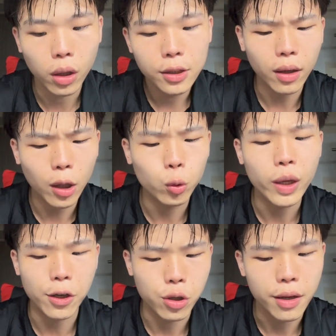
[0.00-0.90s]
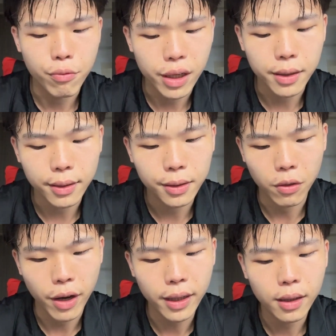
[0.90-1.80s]
So how do we actually read this,
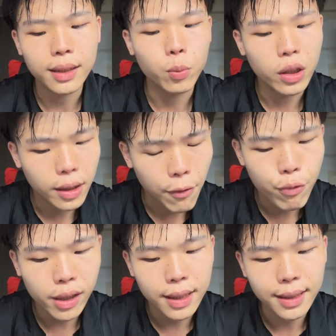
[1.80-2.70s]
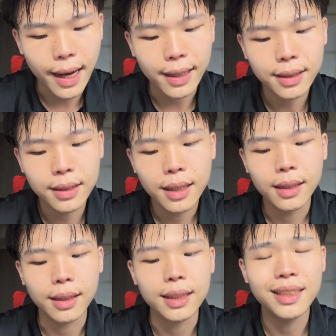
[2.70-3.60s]
right? We can read this as
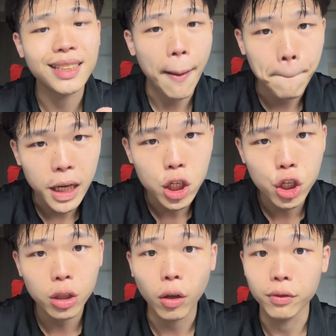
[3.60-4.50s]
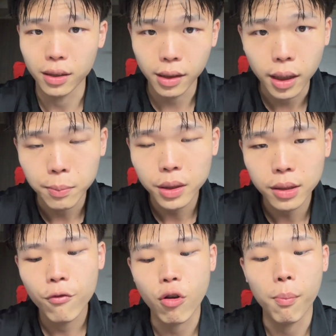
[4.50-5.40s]
the summation of the terms
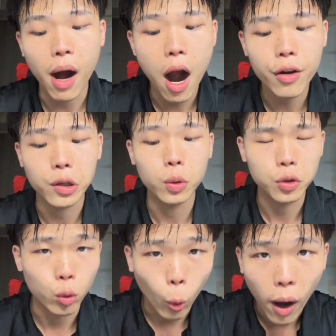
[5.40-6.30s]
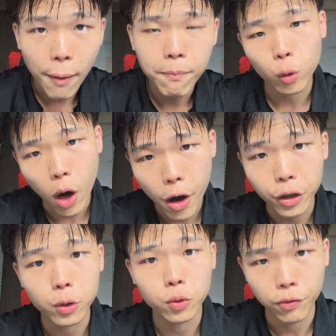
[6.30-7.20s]
from r equals to 1 to r
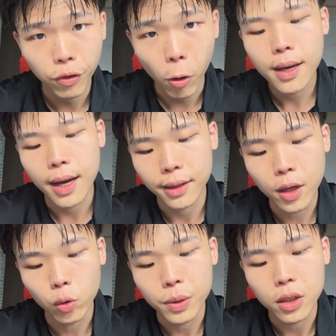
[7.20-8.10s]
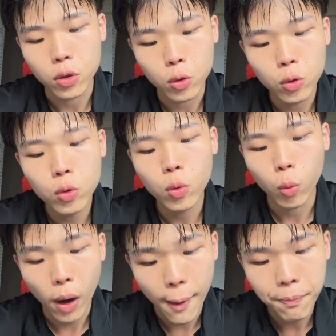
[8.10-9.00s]
equals to 4. And that will be
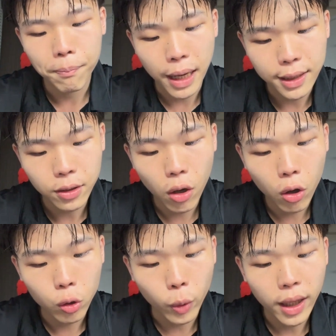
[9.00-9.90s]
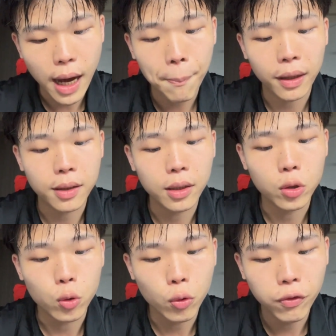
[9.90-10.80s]
u1 plus all the way up until
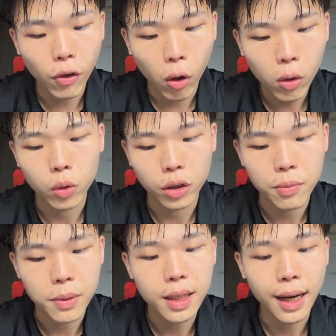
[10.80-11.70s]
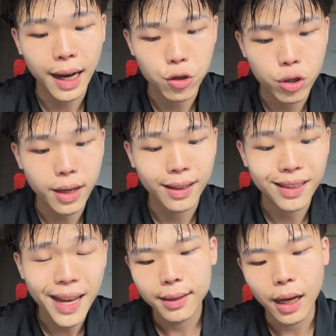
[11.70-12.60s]
u4 will give me
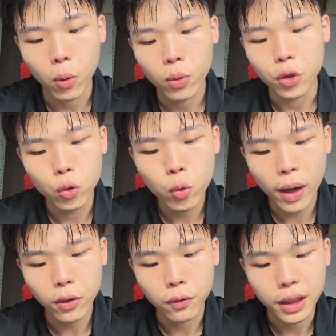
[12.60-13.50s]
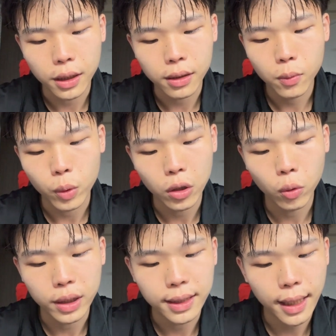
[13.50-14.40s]
110. Now, u1 over here, we know
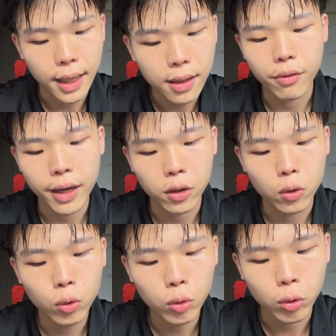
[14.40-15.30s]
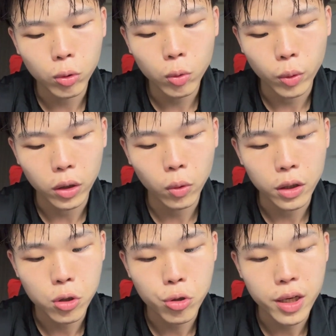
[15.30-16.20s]
it's a, right? u2, we know it's
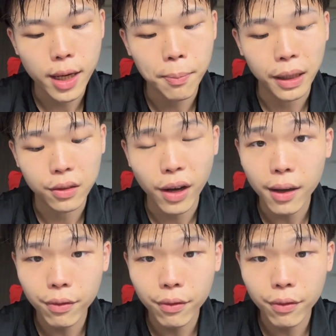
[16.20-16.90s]
3a plus 5.